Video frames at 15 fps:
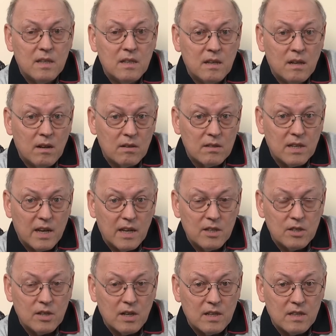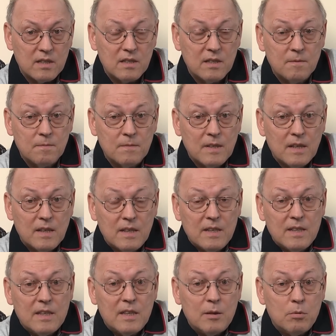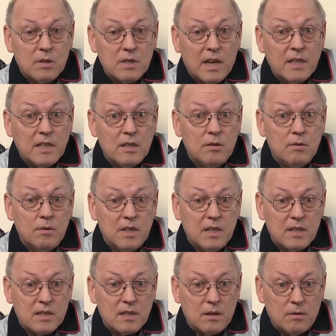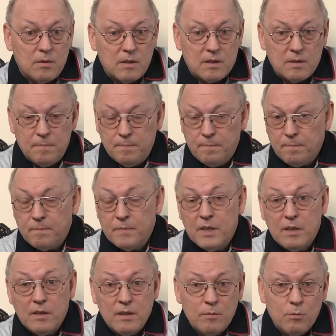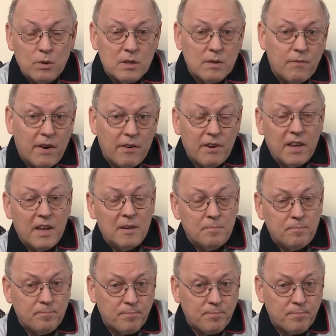in Los Angeles. He was 82 years old. He was a very